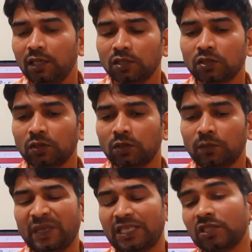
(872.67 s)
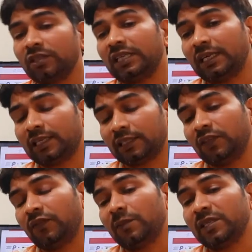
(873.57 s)
So based on that
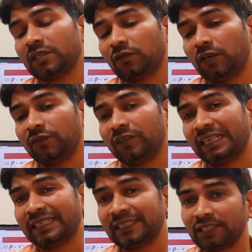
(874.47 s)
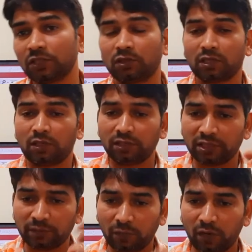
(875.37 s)
information what we are getting through the
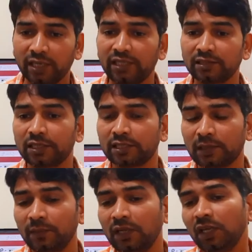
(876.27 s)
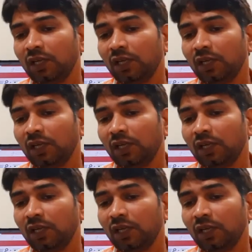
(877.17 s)
content modeling system,